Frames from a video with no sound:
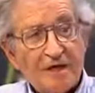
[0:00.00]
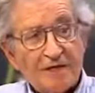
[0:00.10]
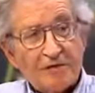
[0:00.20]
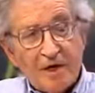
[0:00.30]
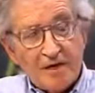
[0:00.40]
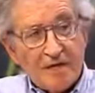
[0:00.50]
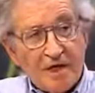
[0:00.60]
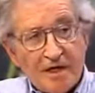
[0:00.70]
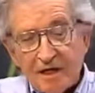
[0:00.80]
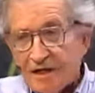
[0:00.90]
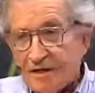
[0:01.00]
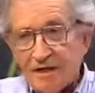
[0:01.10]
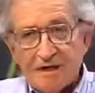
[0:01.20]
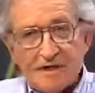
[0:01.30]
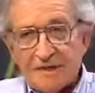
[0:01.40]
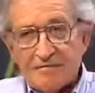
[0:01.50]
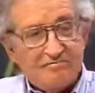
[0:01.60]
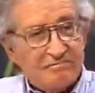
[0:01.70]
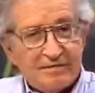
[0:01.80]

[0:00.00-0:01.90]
In Guatemala it led to